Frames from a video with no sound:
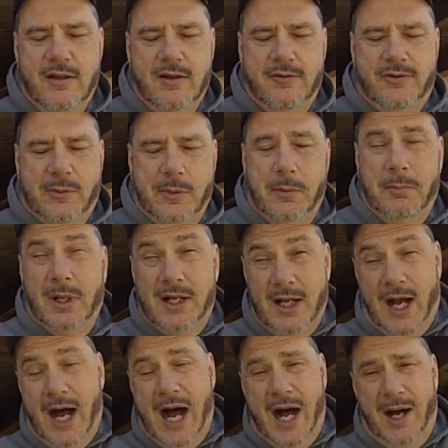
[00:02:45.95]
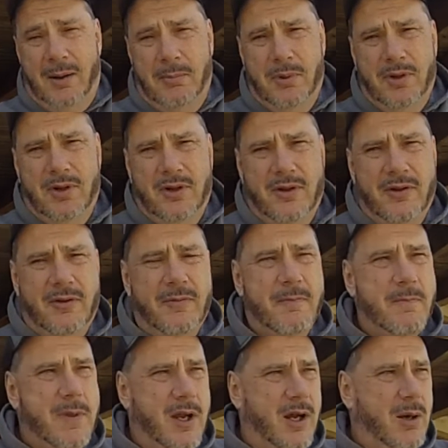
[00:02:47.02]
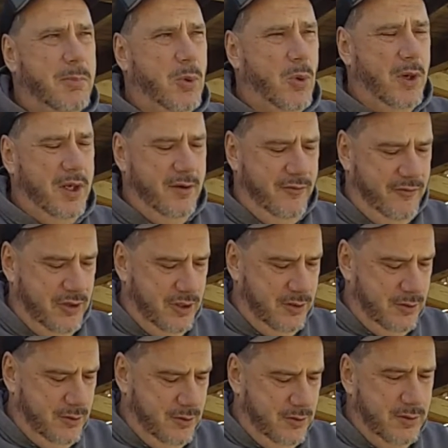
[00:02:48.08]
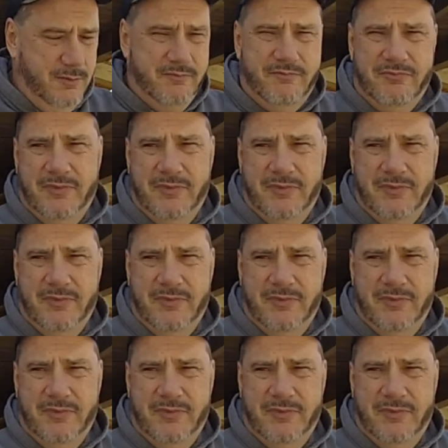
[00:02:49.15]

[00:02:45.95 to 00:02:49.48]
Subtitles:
from a macabre point of view, and